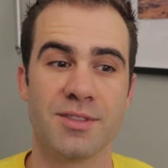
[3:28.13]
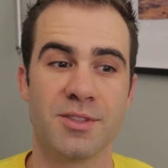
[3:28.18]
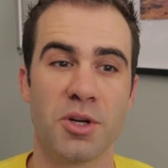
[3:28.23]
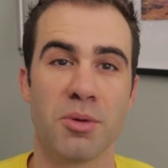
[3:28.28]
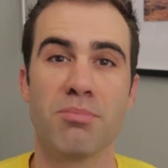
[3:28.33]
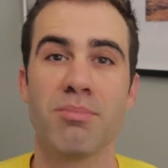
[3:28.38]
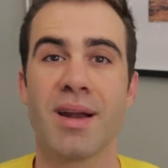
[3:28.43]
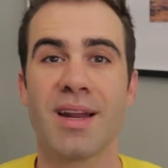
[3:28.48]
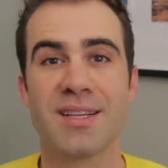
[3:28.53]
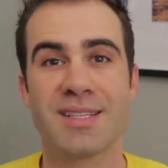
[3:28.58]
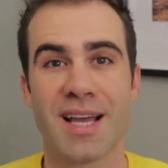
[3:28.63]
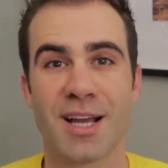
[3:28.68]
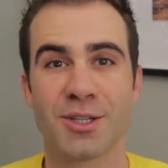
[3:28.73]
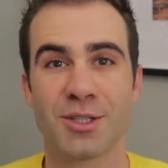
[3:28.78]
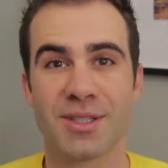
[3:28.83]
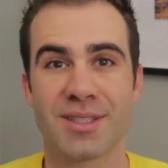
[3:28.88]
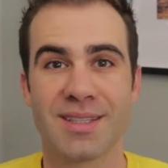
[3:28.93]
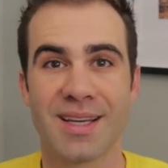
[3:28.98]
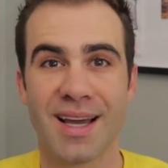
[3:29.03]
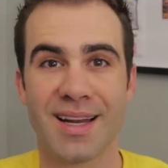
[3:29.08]
Your money is
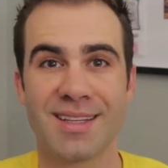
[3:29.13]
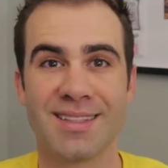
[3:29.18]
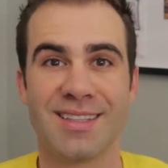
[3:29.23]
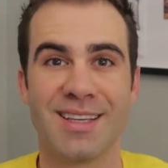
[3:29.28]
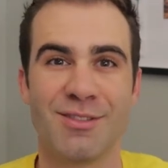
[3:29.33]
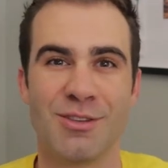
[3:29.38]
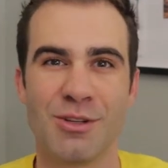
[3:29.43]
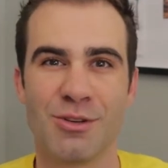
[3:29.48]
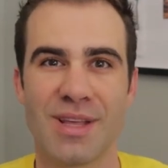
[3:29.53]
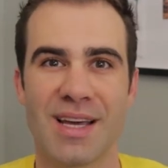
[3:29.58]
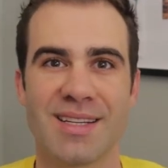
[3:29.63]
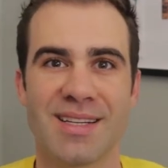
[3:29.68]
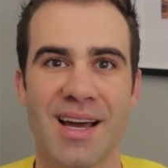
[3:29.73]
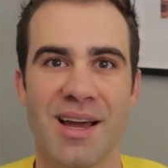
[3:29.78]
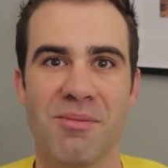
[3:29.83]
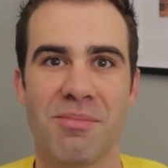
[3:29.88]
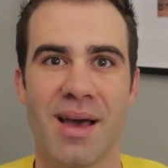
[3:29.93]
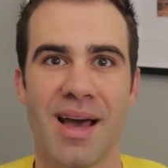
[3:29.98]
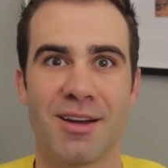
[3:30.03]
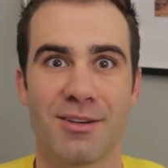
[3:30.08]
actually kind of giving you that
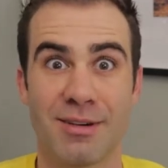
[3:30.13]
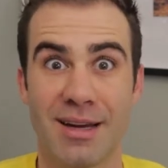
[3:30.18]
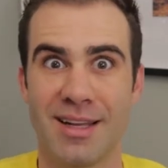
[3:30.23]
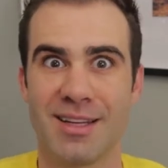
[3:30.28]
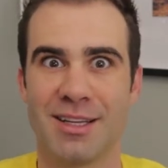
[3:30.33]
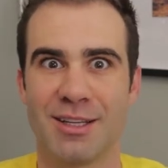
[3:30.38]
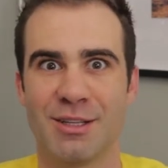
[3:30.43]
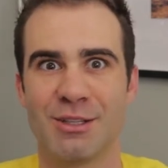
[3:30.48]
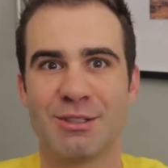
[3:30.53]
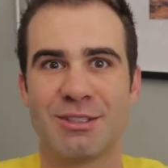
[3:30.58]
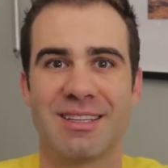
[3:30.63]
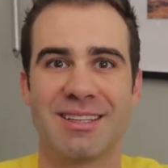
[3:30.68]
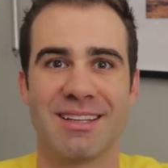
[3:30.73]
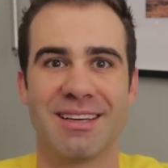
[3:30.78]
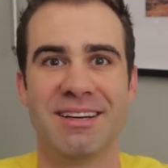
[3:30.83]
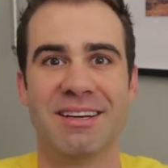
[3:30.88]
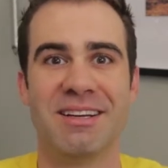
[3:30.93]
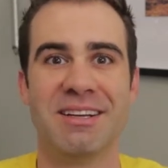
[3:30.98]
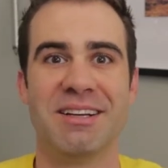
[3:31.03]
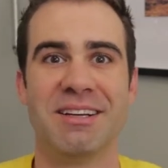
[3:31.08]
time back, right? Can you see
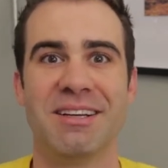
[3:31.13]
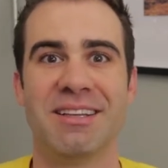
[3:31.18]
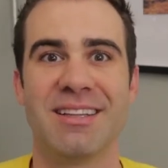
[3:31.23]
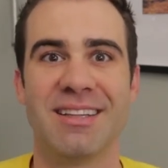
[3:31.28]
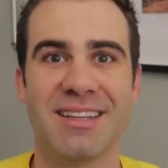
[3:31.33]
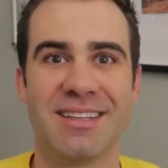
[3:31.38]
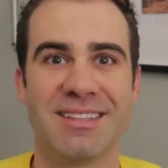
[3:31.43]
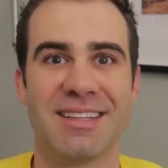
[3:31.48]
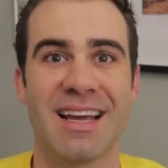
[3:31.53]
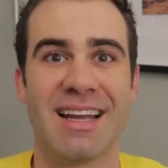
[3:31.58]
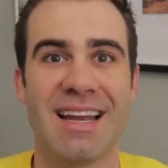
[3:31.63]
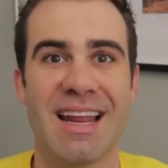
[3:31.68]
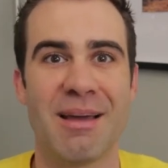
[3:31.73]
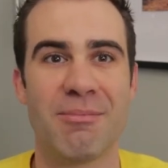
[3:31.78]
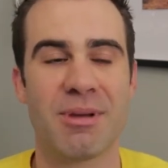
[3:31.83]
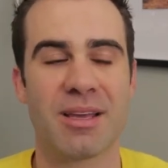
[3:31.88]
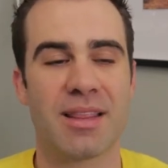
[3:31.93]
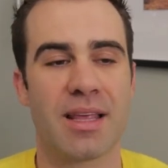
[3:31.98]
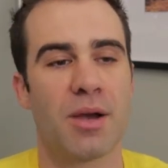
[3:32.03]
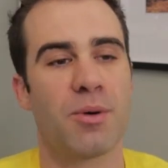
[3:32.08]
the, the
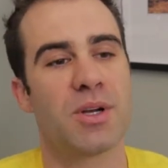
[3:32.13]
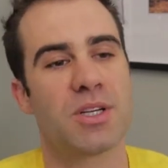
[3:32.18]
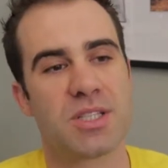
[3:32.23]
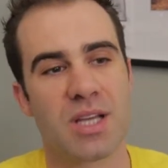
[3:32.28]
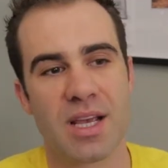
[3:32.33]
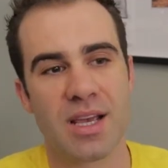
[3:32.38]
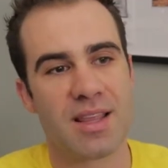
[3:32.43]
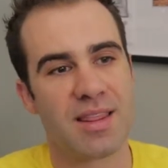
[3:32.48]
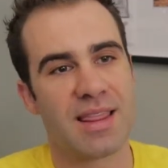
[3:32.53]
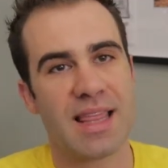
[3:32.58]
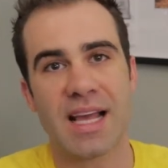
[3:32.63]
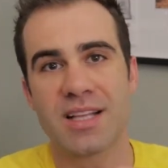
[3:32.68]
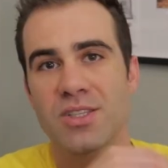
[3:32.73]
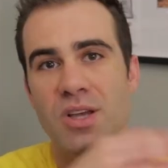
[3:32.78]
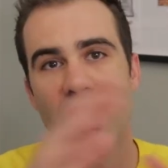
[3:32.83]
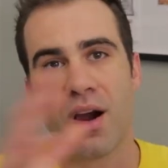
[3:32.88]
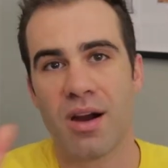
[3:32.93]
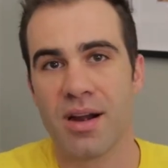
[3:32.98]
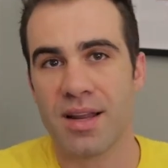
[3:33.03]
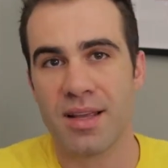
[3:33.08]
dynamic there? Which that's
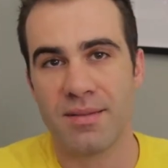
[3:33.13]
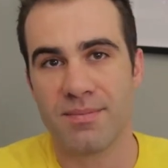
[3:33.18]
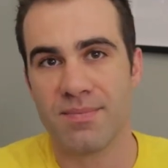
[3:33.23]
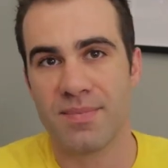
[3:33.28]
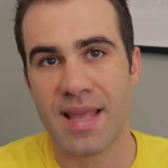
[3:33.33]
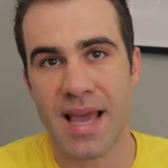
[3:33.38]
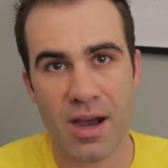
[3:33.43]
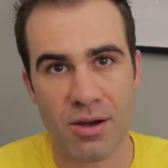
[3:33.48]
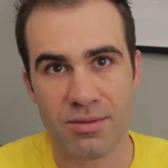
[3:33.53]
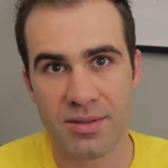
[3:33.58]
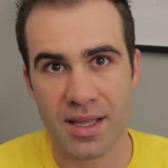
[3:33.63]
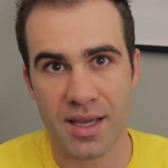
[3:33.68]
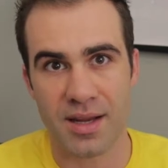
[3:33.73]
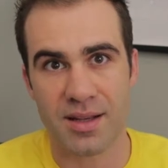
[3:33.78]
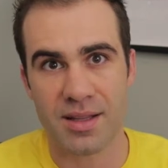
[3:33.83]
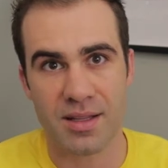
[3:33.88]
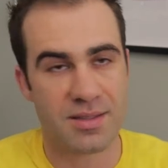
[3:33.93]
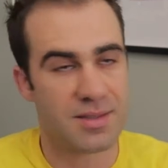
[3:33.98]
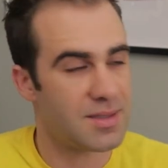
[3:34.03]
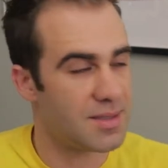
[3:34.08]
already out there.
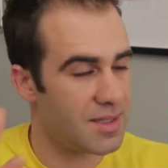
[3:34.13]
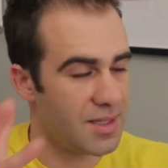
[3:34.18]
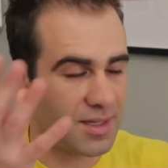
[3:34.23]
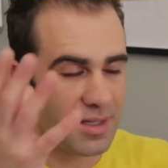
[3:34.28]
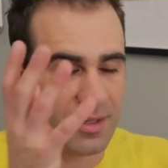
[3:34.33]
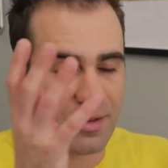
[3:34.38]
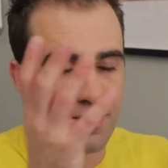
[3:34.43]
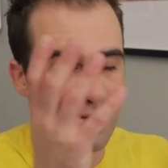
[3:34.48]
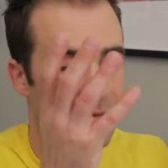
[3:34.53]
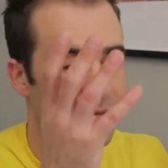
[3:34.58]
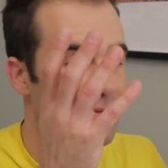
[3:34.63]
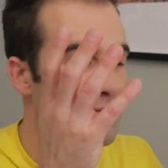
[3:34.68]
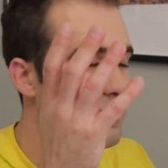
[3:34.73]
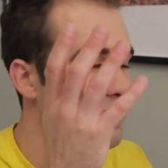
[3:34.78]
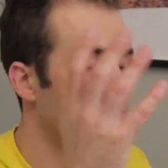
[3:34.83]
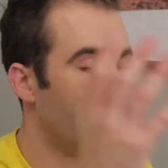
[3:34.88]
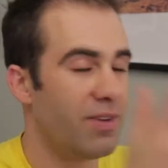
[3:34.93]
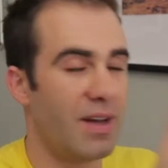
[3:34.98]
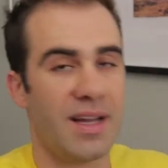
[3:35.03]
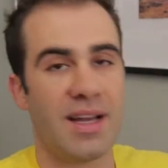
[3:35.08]
That's the
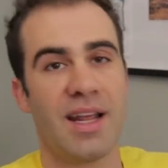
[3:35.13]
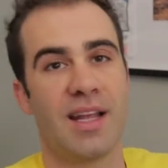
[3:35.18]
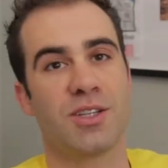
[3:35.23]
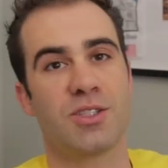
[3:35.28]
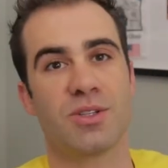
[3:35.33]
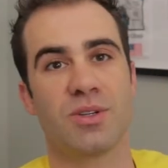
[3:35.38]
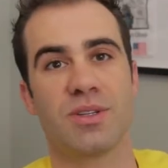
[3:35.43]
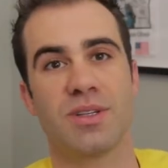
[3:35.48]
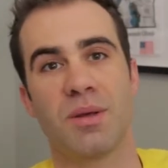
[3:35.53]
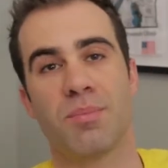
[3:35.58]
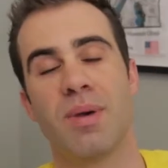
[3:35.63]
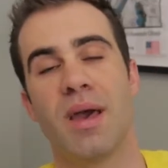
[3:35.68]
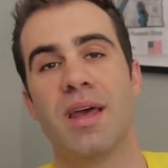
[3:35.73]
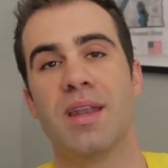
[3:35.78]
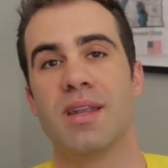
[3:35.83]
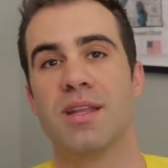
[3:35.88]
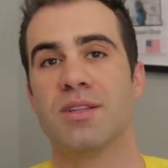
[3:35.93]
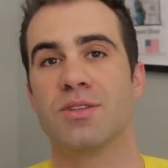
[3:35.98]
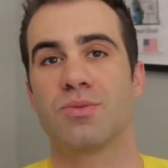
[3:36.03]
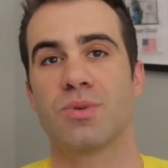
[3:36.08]
financial
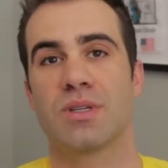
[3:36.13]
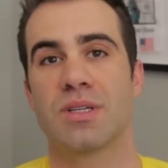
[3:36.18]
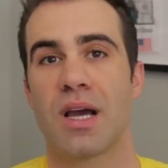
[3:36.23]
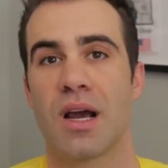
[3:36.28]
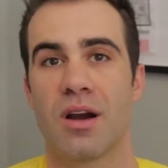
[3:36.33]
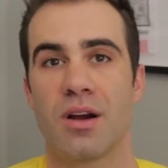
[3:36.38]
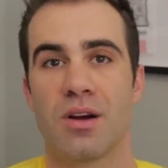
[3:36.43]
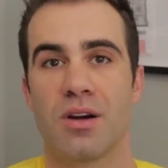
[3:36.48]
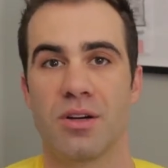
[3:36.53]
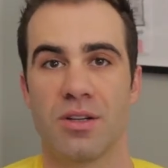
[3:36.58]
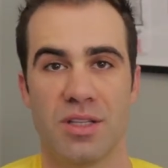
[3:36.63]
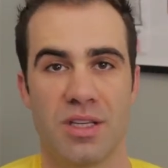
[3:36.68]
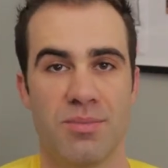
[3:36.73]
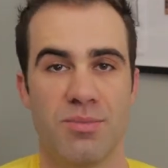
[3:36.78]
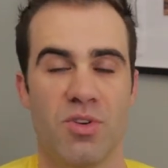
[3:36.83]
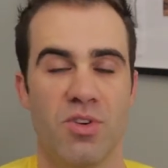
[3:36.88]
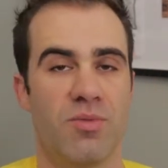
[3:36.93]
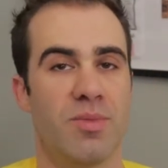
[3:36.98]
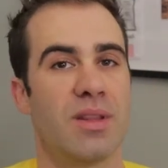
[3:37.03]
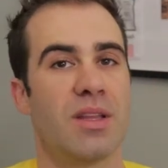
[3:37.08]
independence, retire early
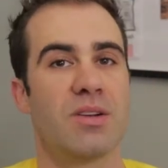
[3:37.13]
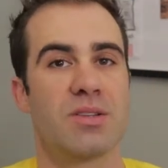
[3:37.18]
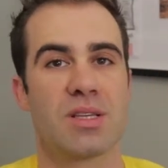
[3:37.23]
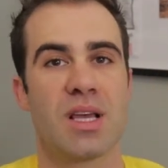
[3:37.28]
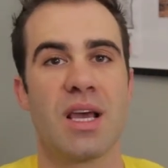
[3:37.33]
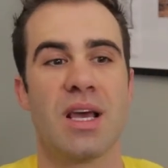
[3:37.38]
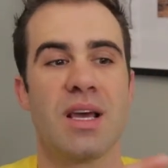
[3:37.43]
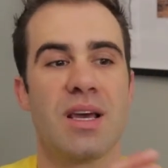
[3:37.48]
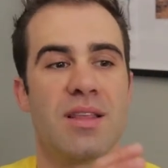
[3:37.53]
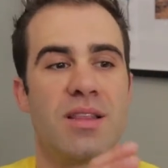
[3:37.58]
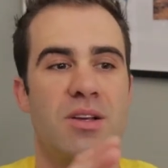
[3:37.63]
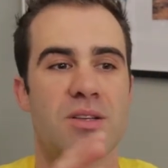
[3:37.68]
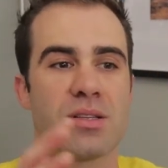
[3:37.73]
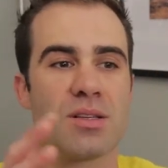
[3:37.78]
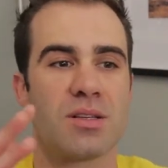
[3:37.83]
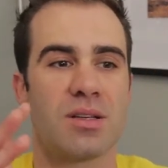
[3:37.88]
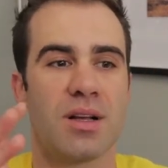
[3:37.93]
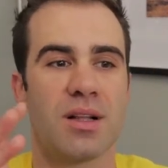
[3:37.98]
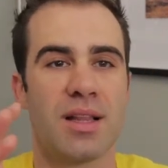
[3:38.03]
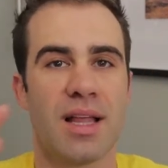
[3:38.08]
movement. There's, there's
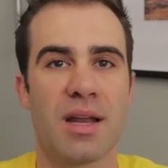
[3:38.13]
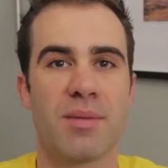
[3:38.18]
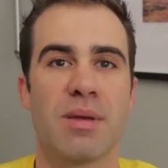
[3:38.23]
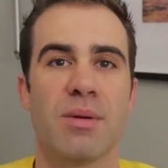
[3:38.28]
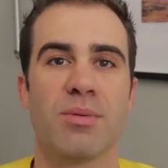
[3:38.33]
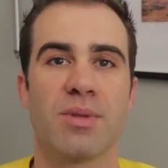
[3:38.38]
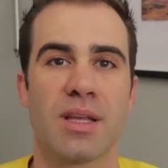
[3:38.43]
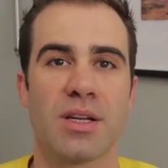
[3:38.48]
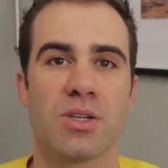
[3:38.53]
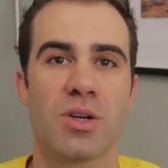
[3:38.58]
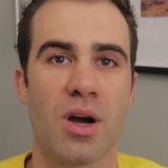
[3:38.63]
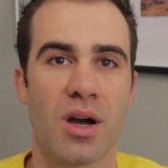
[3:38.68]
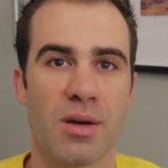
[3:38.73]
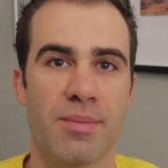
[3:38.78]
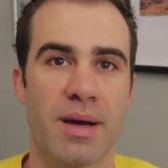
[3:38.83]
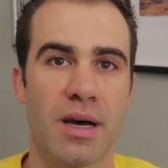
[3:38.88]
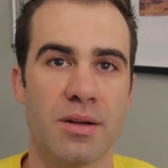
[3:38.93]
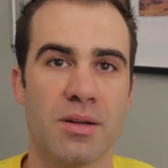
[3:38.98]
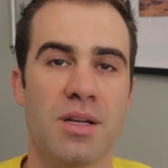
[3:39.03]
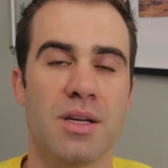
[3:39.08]
a lot of people that talk
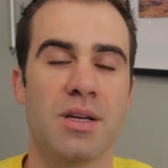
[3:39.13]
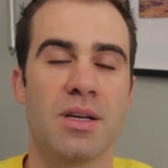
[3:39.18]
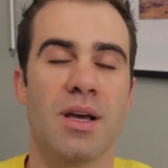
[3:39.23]
about.